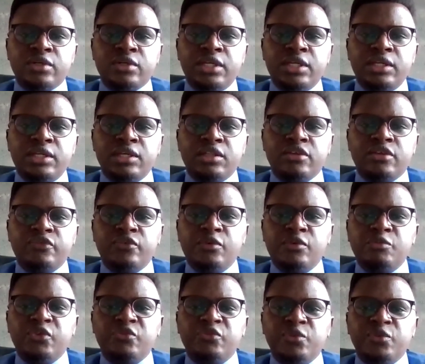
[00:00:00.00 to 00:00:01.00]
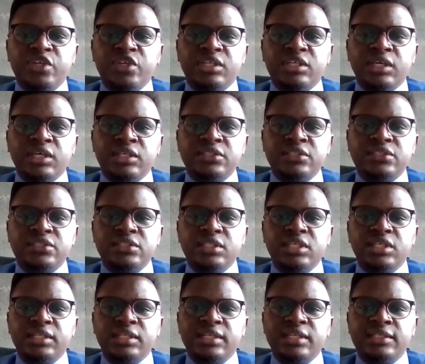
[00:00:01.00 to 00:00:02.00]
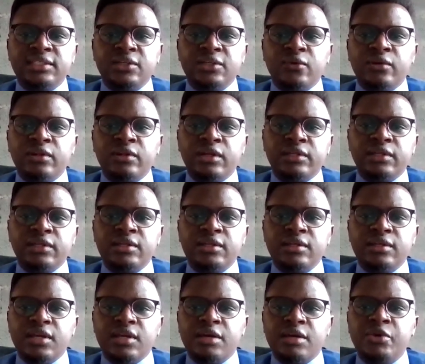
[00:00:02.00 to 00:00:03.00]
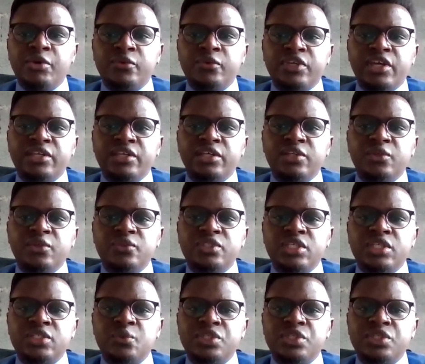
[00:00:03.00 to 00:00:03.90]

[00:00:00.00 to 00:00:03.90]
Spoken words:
any other form of monetizing data collected about Kenyan users,